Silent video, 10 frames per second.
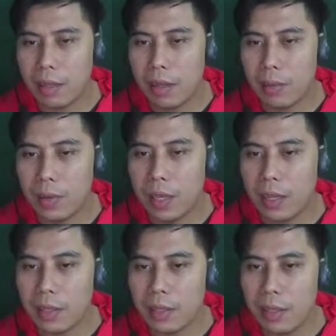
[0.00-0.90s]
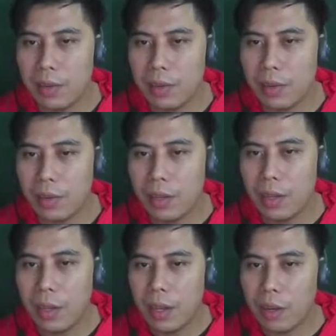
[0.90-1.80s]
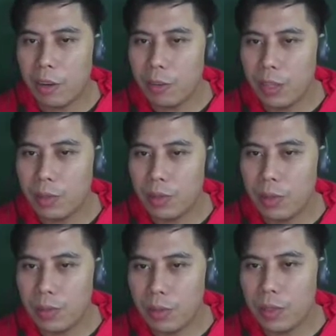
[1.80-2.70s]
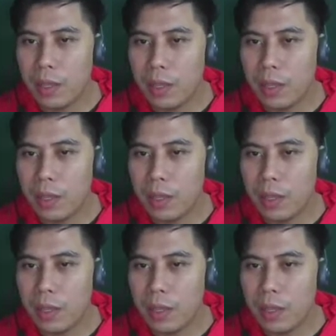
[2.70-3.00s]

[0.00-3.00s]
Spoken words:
then we get 0 according to the rule,